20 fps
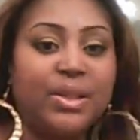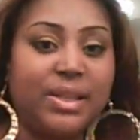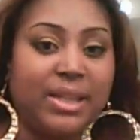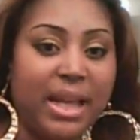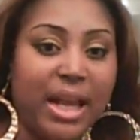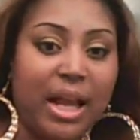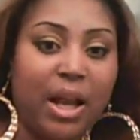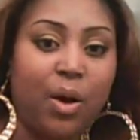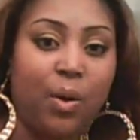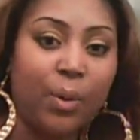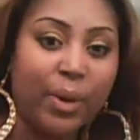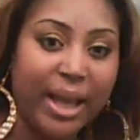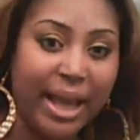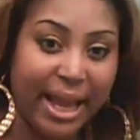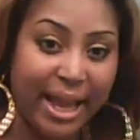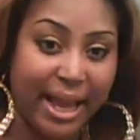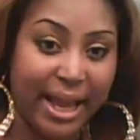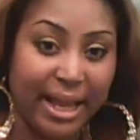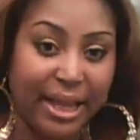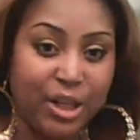
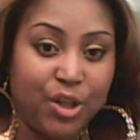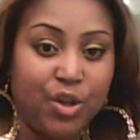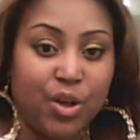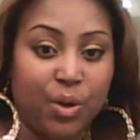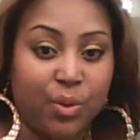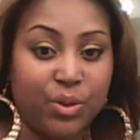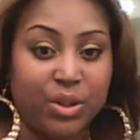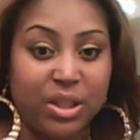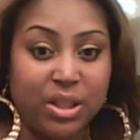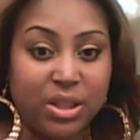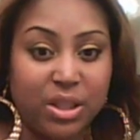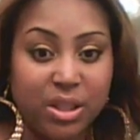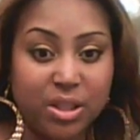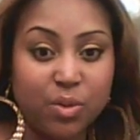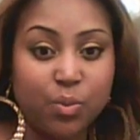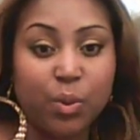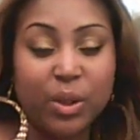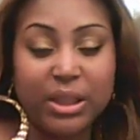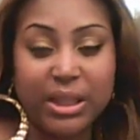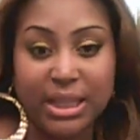someone, they can sit up
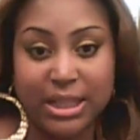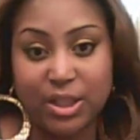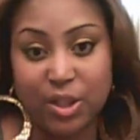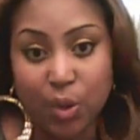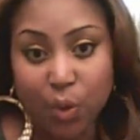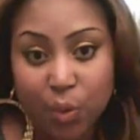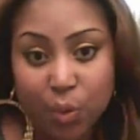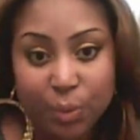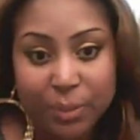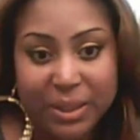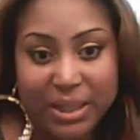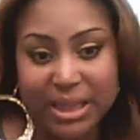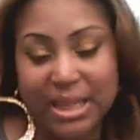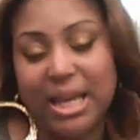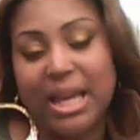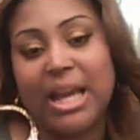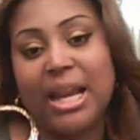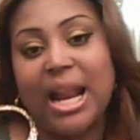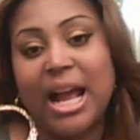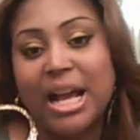there and say,
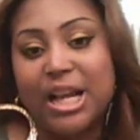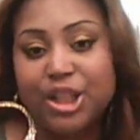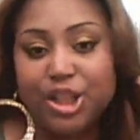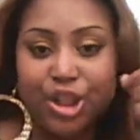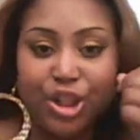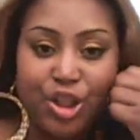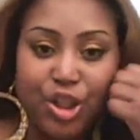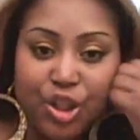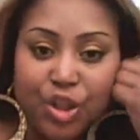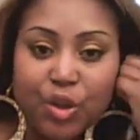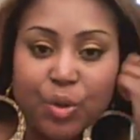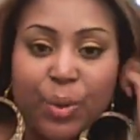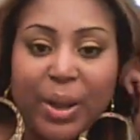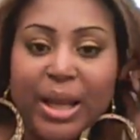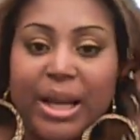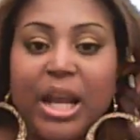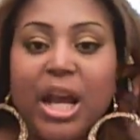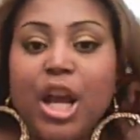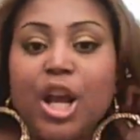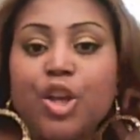okay, this is
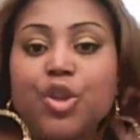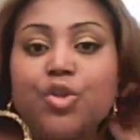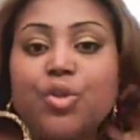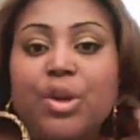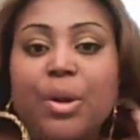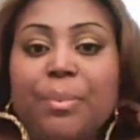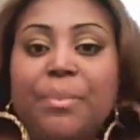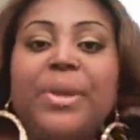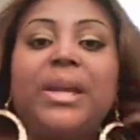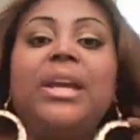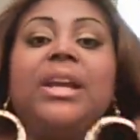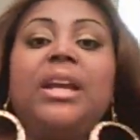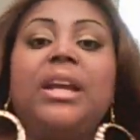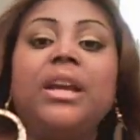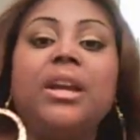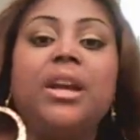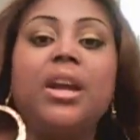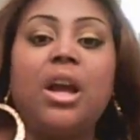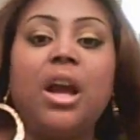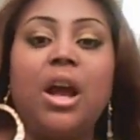what they told me
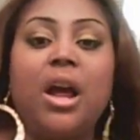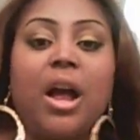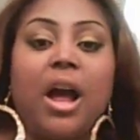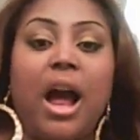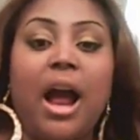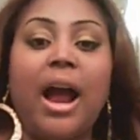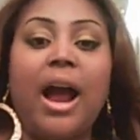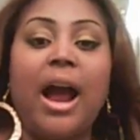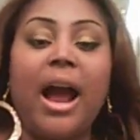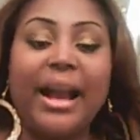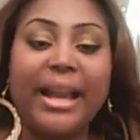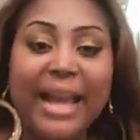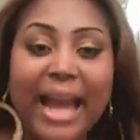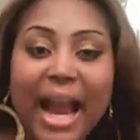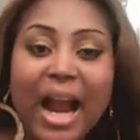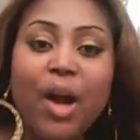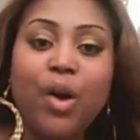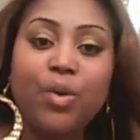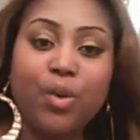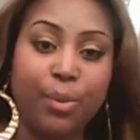that I should do. And
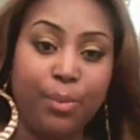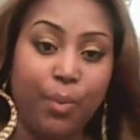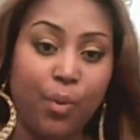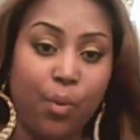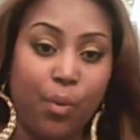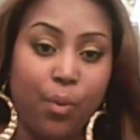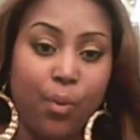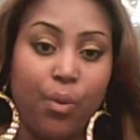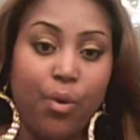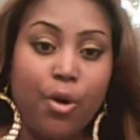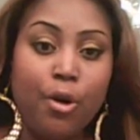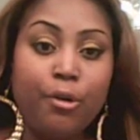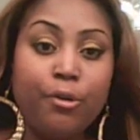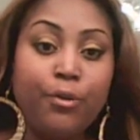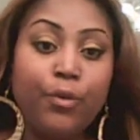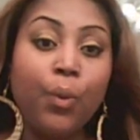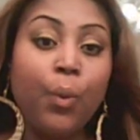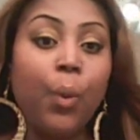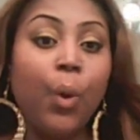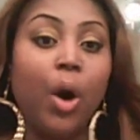you can be
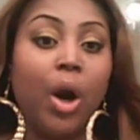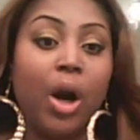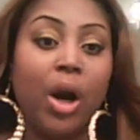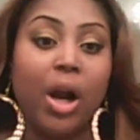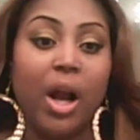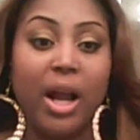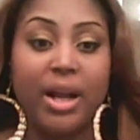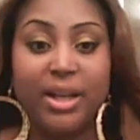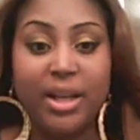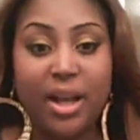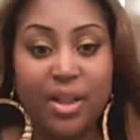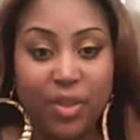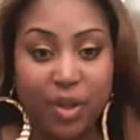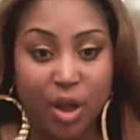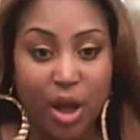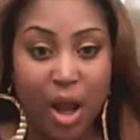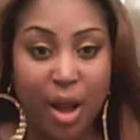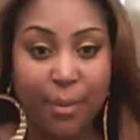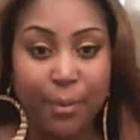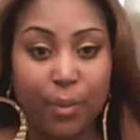
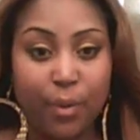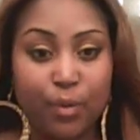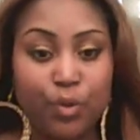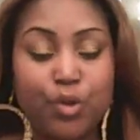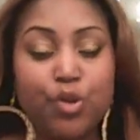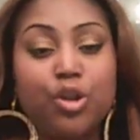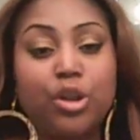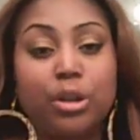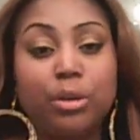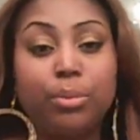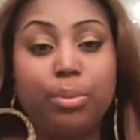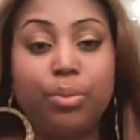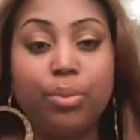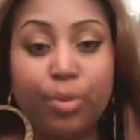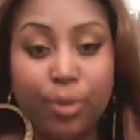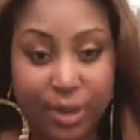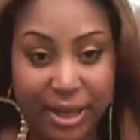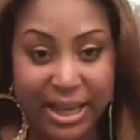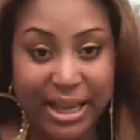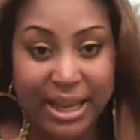accountable
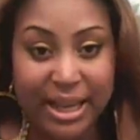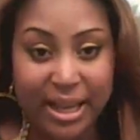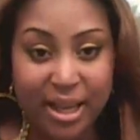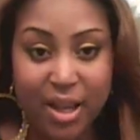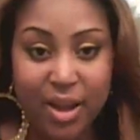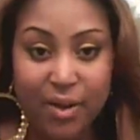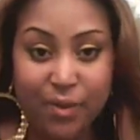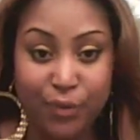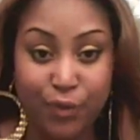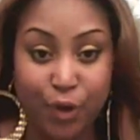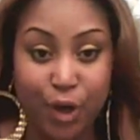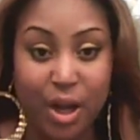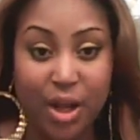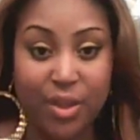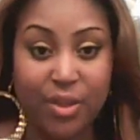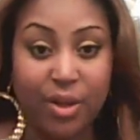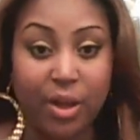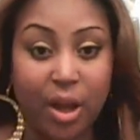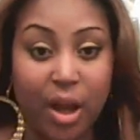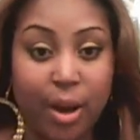for another
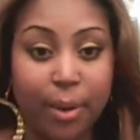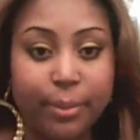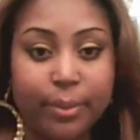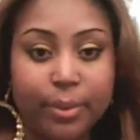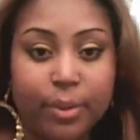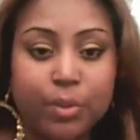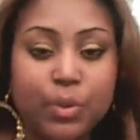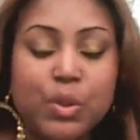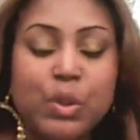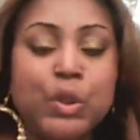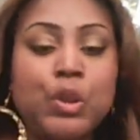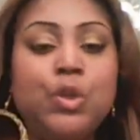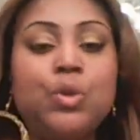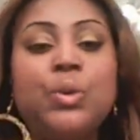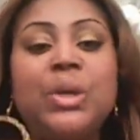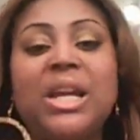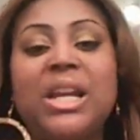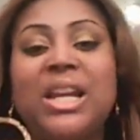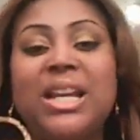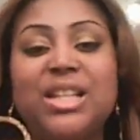couple. You can
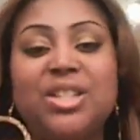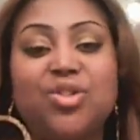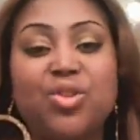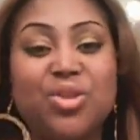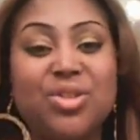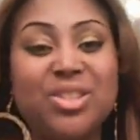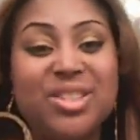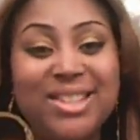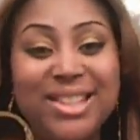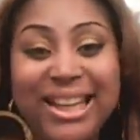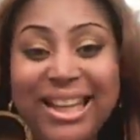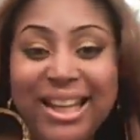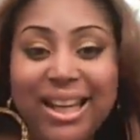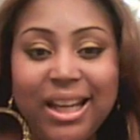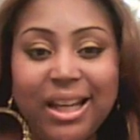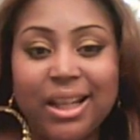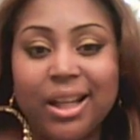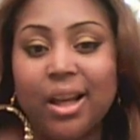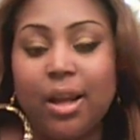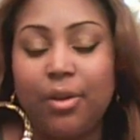pray for other
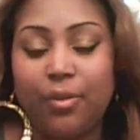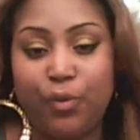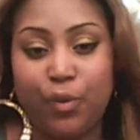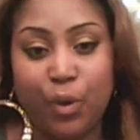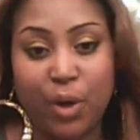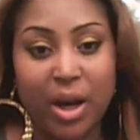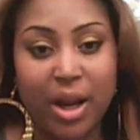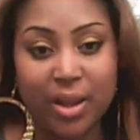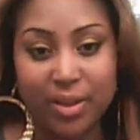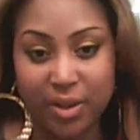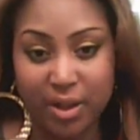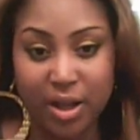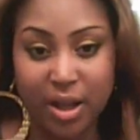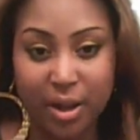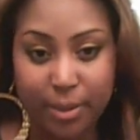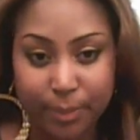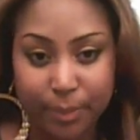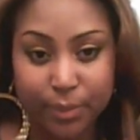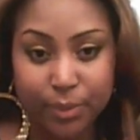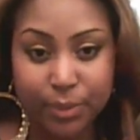couples. You can
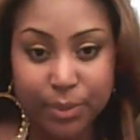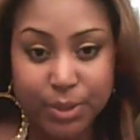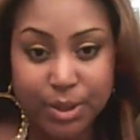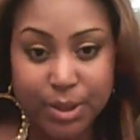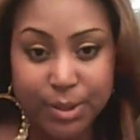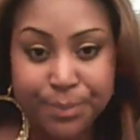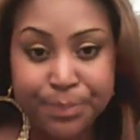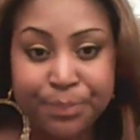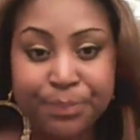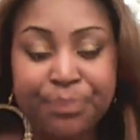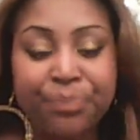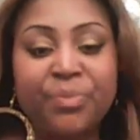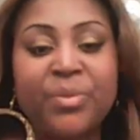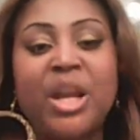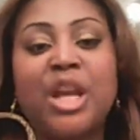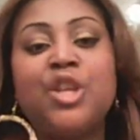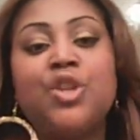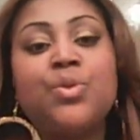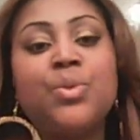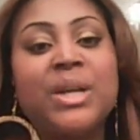intercede
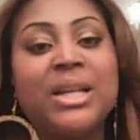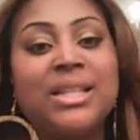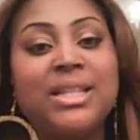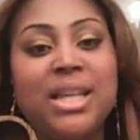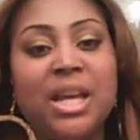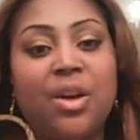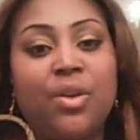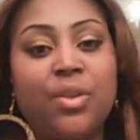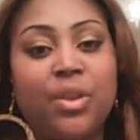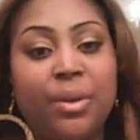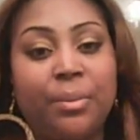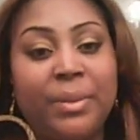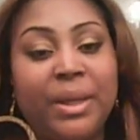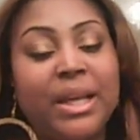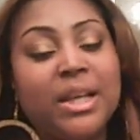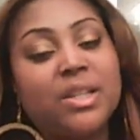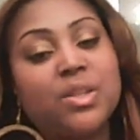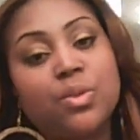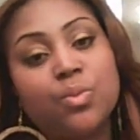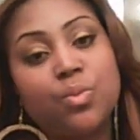for other
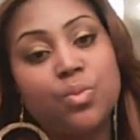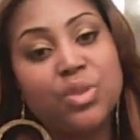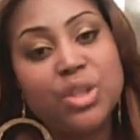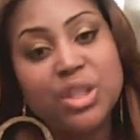couples.